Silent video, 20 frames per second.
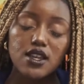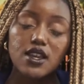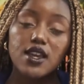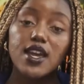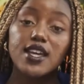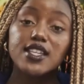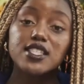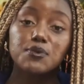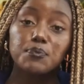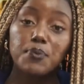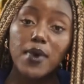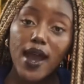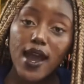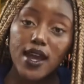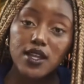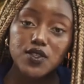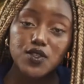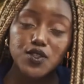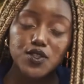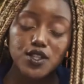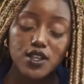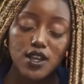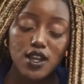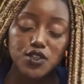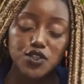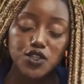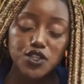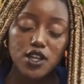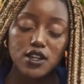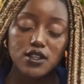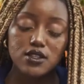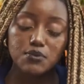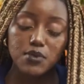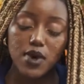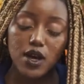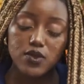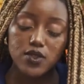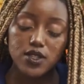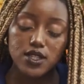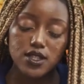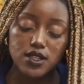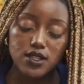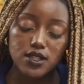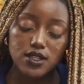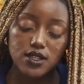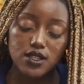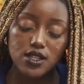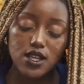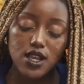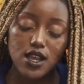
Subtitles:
expands, and shakes mountains.